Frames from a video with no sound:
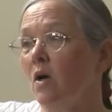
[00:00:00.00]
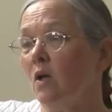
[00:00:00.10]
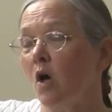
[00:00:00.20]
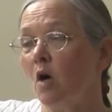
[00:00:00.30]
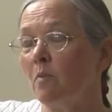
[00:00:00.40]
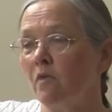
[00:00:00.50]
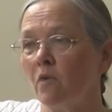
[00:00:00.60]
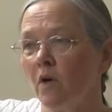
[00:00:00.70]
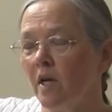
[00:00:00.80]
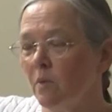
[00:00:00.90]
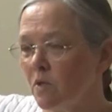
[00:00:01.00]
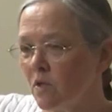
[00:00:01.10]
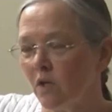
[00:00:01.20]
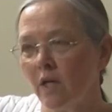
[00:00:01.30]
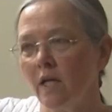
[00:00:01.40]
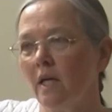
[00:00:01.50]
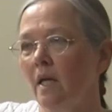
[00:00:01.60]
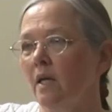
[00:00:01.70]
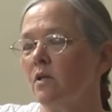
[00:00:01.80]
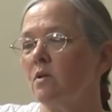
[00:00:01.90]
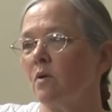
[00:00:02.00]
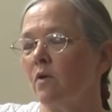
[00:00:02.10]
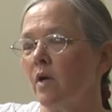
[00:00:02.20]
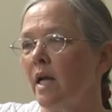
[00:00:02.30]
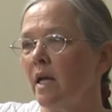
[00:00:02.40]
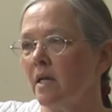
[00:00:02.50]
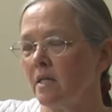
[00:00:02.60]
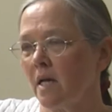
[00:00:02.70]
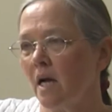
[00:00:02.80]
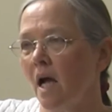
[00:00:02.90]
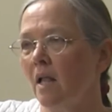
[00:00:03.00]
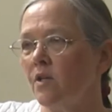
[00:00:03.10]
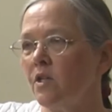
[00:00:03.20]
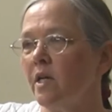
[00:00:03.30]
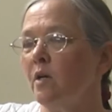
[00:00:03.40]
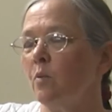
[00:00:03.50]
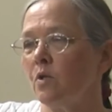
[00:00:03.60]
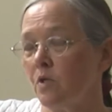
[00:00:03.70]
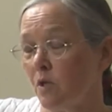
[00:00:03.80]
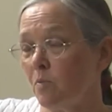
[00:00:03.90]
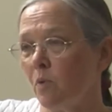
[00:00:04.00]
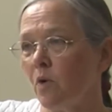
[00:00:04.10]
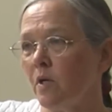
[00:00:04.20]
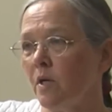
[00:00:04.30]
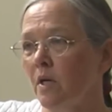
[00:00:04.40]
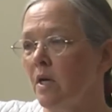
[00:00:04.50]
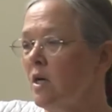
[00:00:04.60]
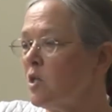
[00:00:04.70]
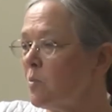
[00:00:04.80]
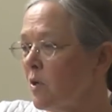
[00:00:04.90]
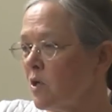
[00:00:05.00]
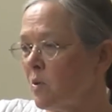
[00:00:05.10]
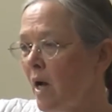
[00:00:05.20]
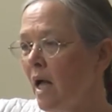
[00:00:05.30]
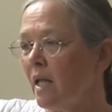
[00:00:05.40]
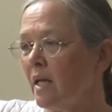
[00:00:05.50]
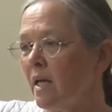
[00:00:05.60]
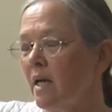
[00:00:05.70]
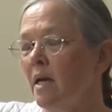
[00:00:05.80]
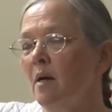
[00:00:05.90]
Long before he was looking into creating a psychology, he was exploring spirituality.